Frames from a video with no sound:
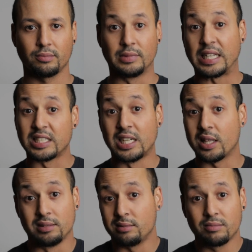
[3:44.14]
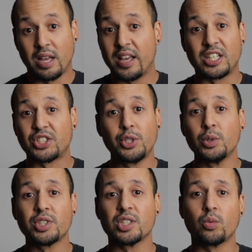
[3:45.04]
That's enough.
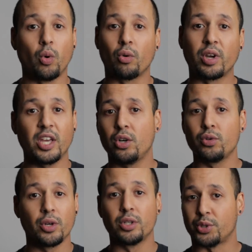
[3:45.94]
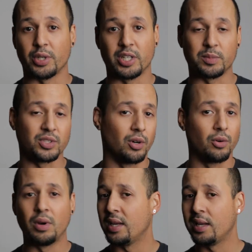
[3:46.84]
Excuses will kill your dreams. So
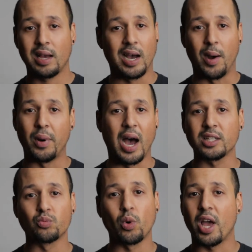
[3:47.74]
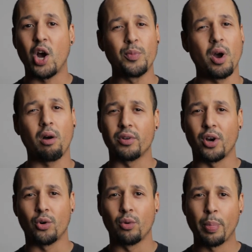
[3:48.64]
I just want to help y'all
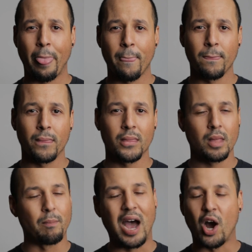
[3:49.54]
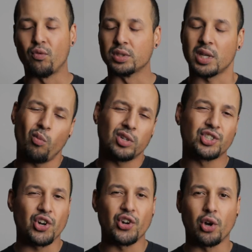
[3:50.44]
know, my alphas, I want
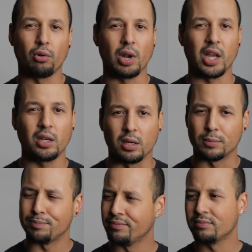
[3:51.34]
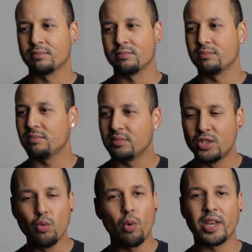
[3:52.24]
y'all to know, like, look, you
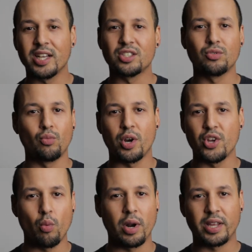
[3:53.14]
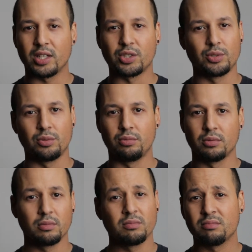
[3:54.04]
want to get to where you want to get to,
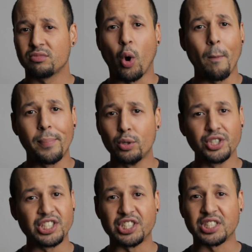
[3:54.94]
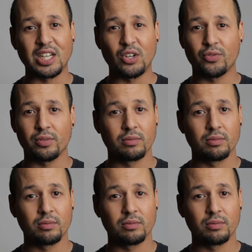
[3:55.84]
don't bullshit yourself.